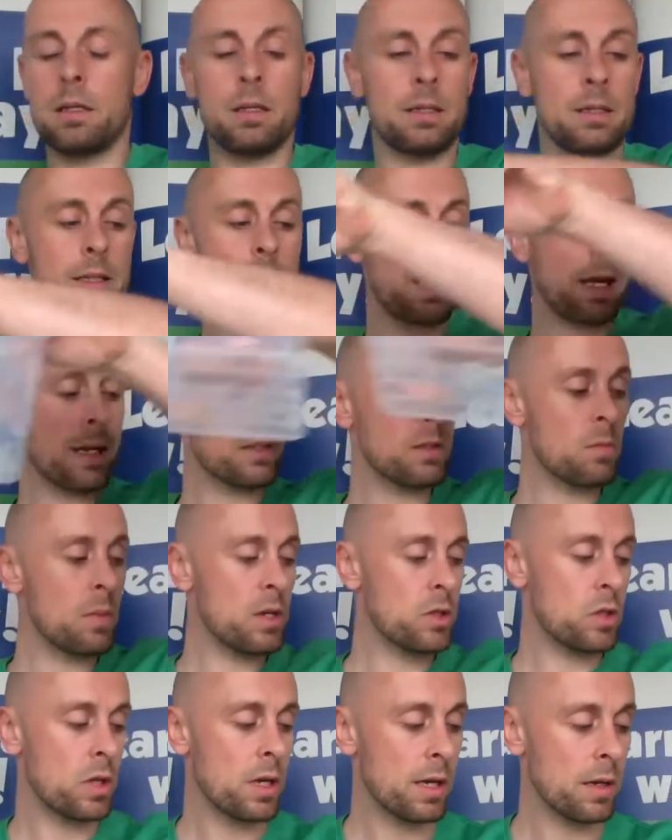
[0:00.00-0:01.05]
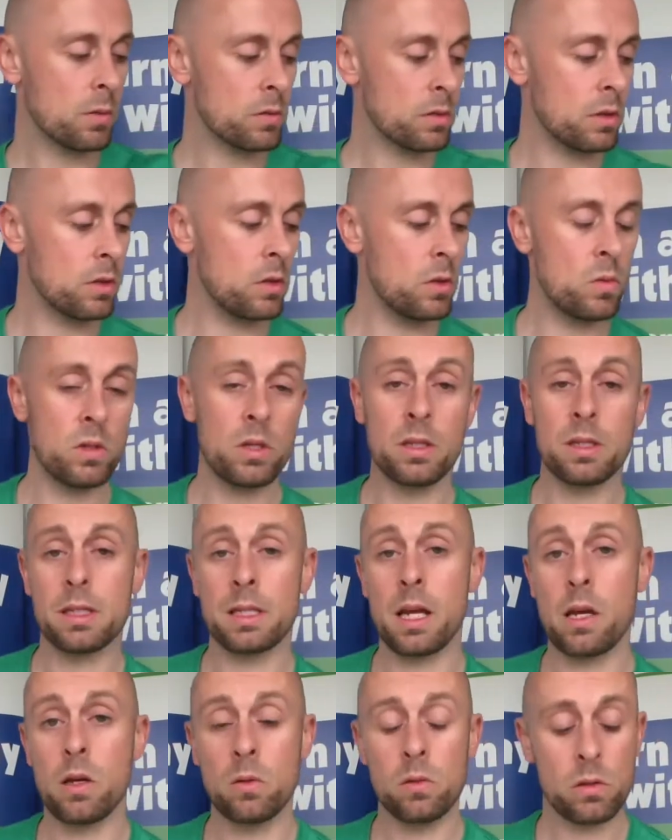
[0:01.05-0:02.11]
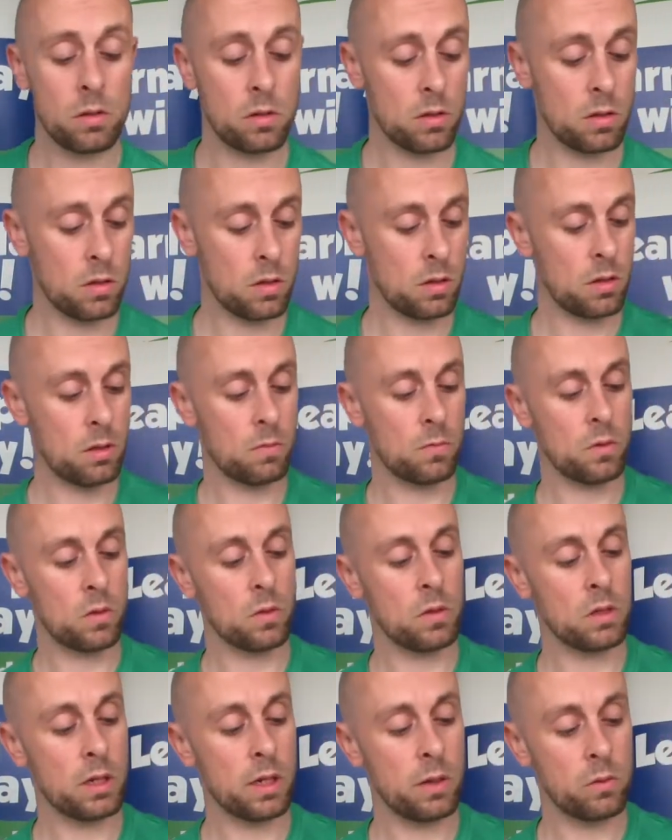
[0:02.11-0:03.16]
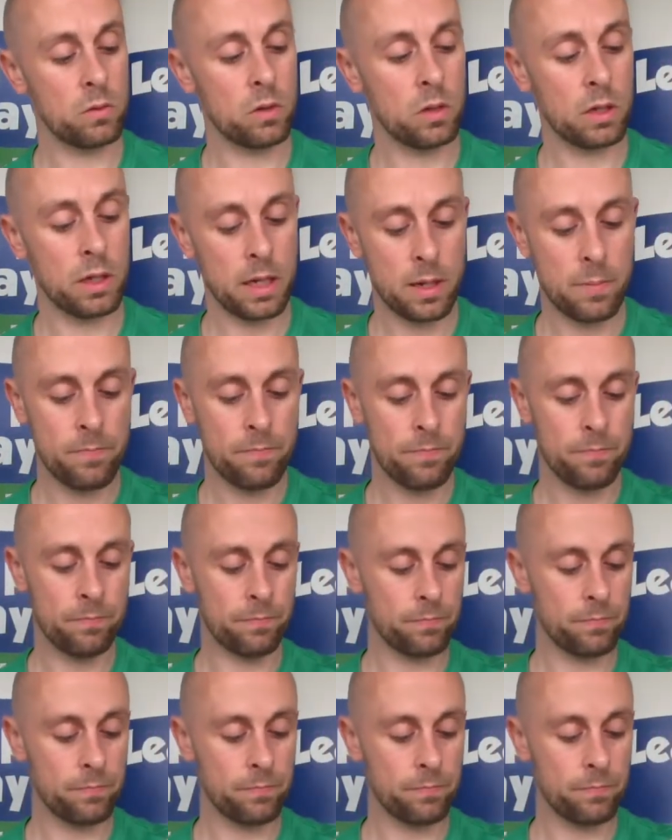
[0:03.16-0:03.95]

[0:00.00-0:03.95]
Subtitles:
His legs are measured out using the scales, so scales on again.